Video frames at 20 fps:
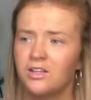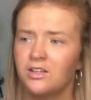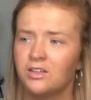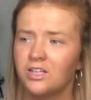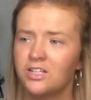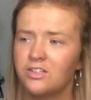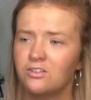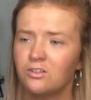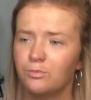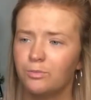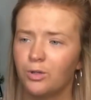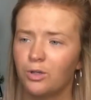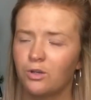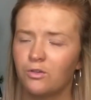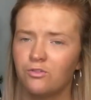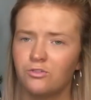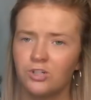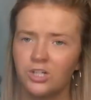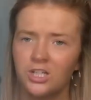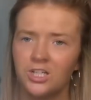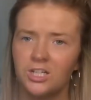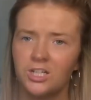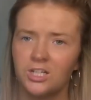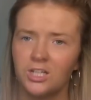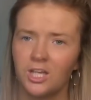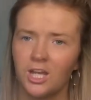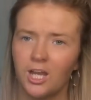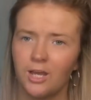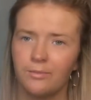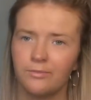little book of
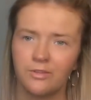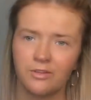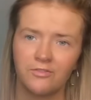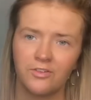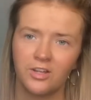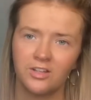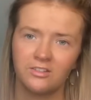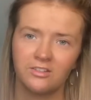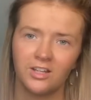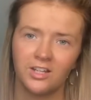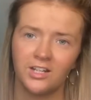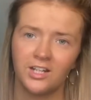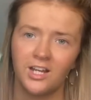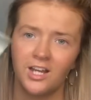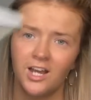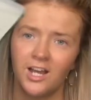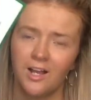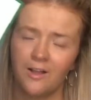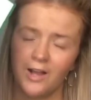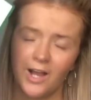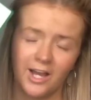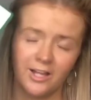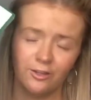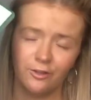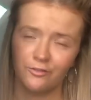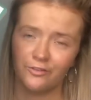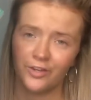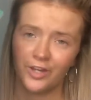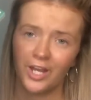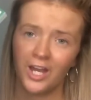drinking games. I felt like saying, I
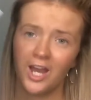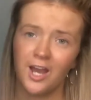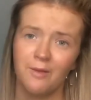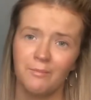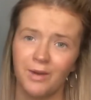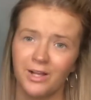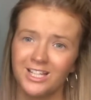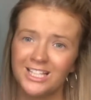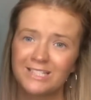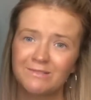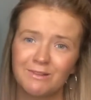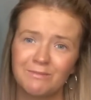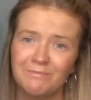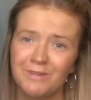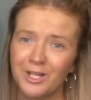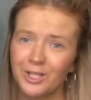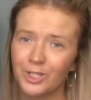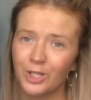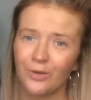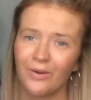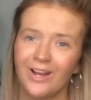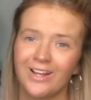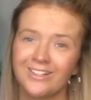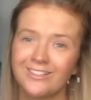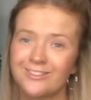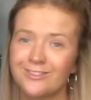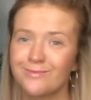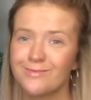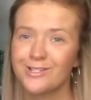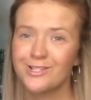love it. But Elizabeth, me and Lou
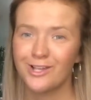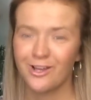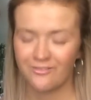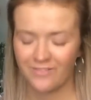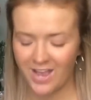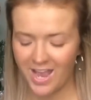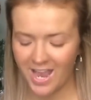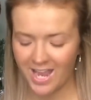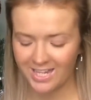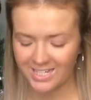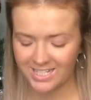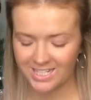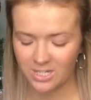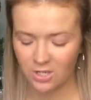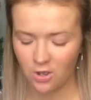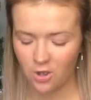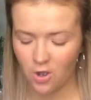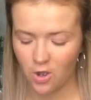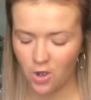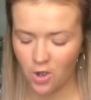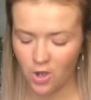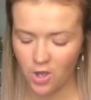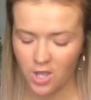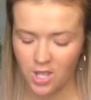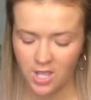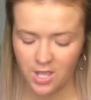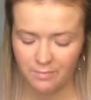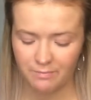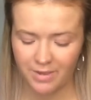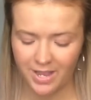aren't some sort of hardcore
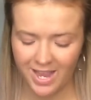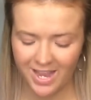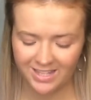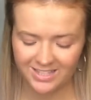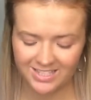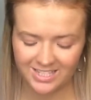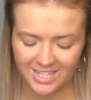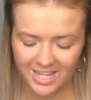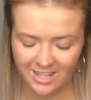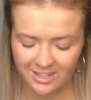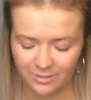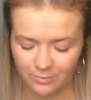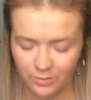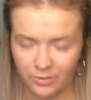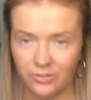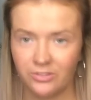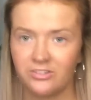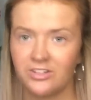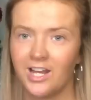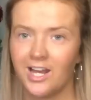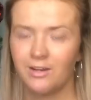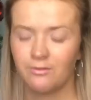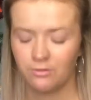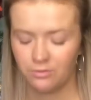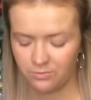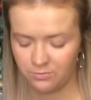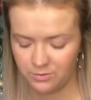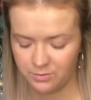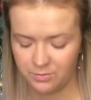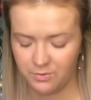party animals now.
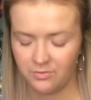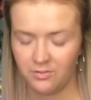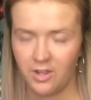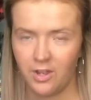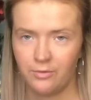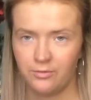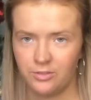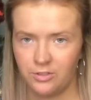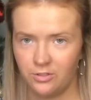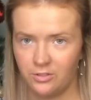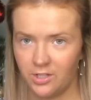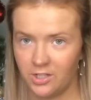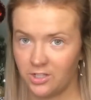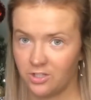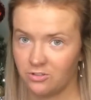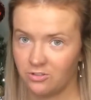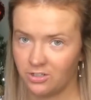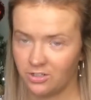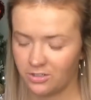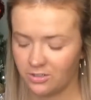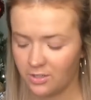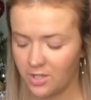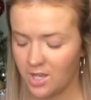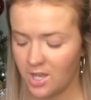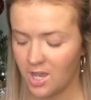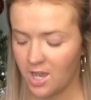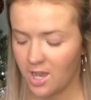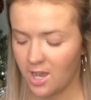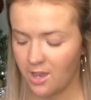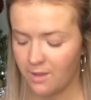Well, to be fair, we do like a drink.
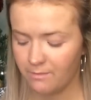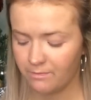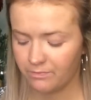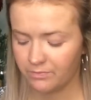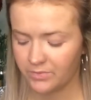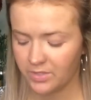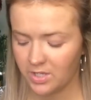Um,